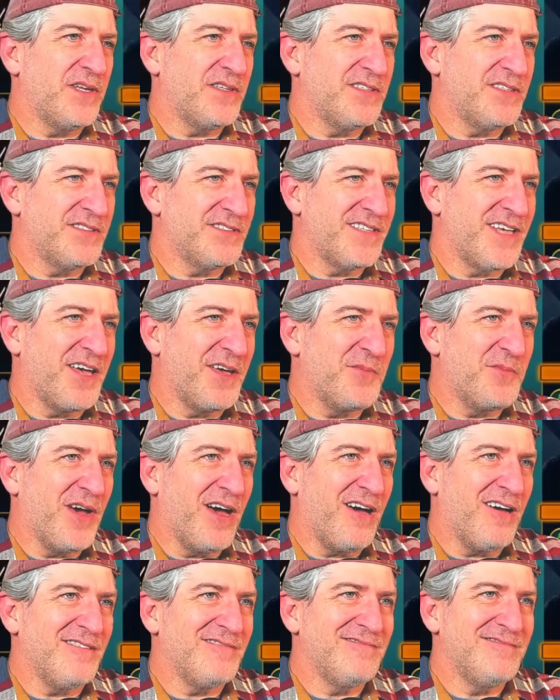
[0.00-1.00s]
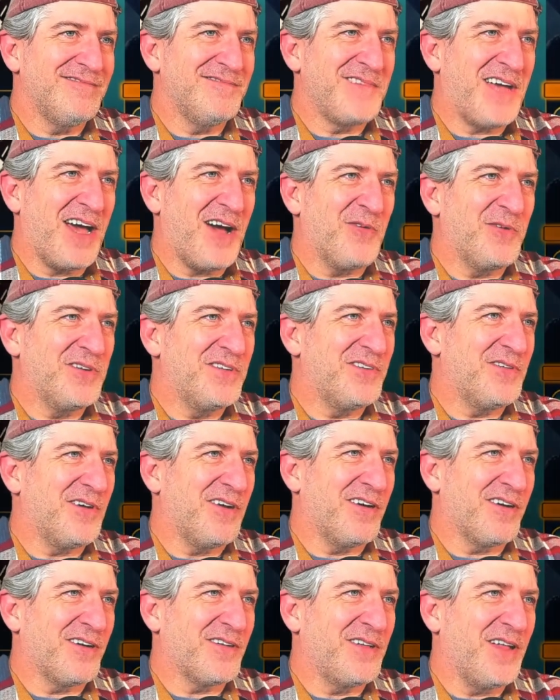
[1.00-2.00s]
to say about how we do
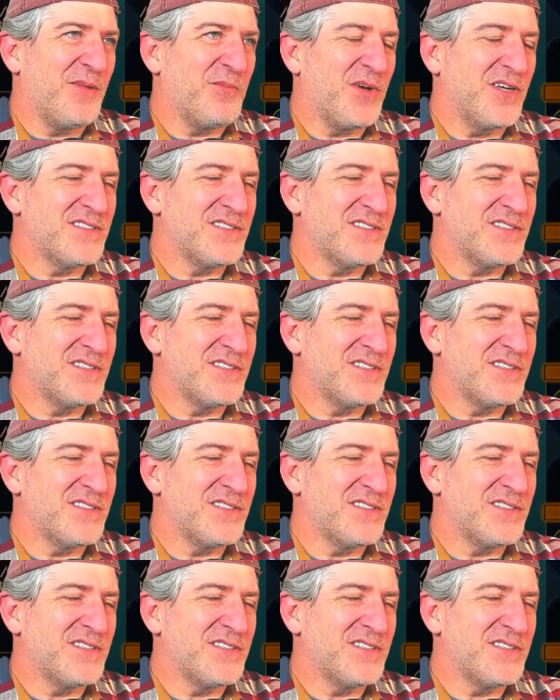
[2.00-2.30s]
on our Clan Boss